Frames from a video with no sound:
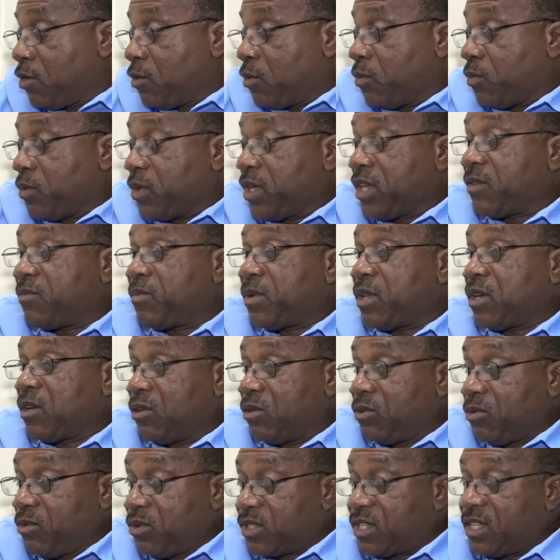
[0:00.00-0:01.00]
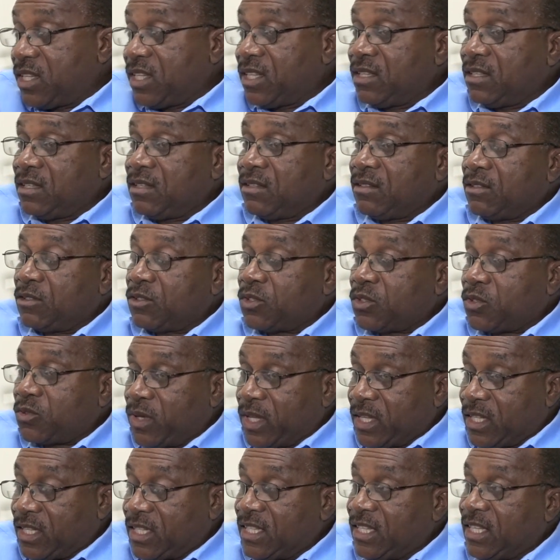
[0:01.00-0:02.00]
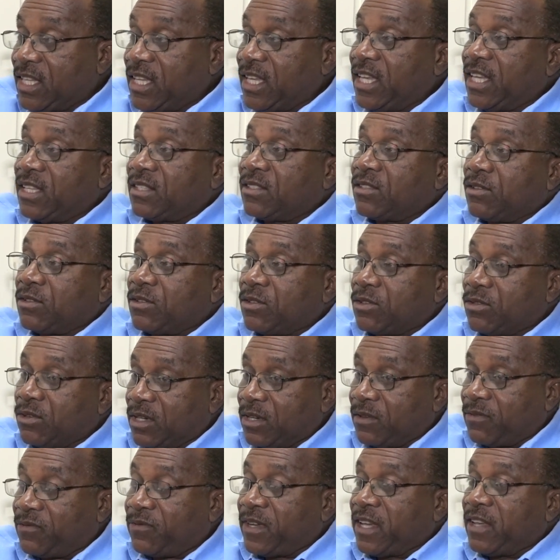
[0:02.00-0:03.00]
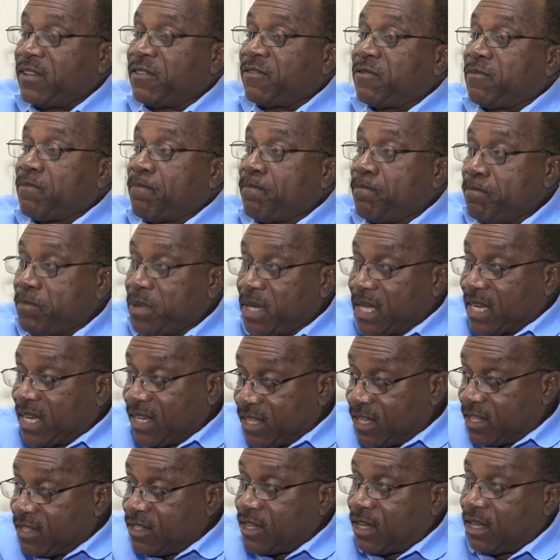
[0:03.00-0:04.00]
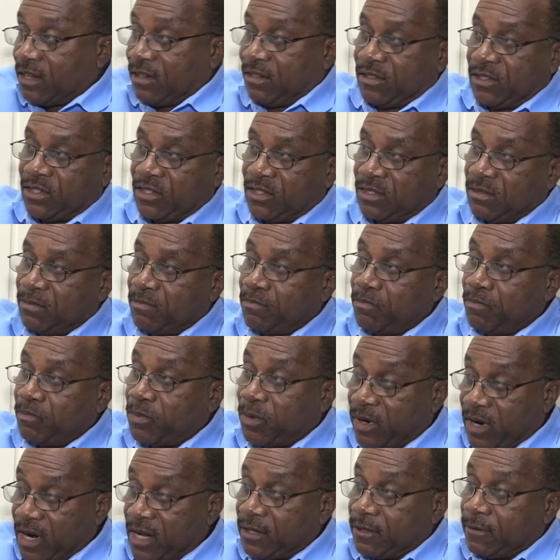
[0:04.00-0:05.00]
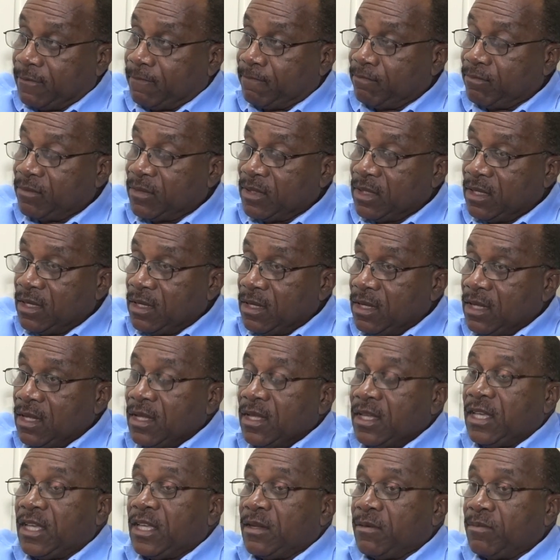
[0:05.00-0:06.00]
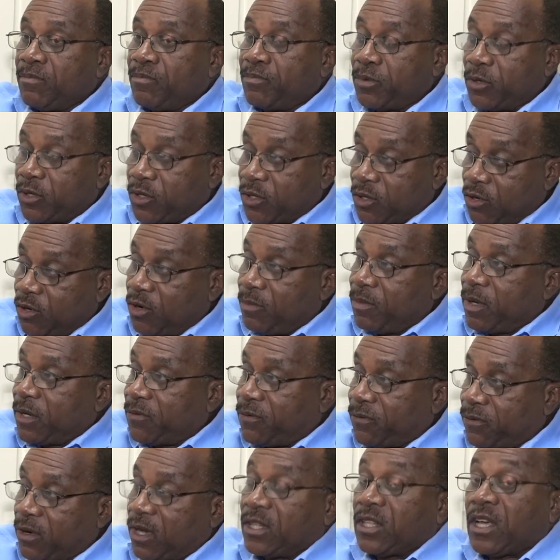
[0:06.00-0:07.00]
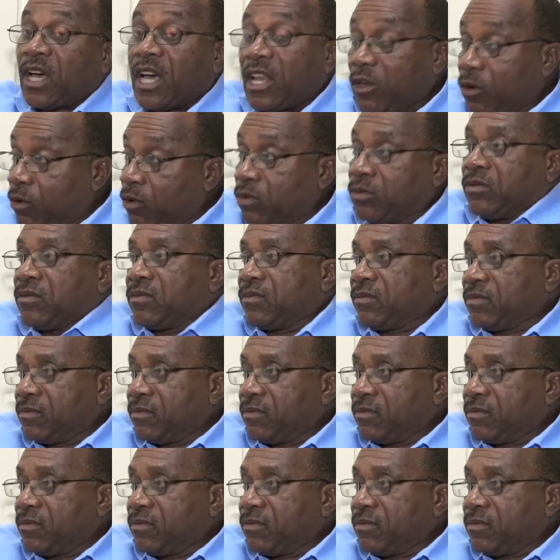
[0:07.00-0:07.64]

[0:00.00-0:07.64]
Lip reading: we have been losing $28 to $35 billion per annum in procurement fraud alone.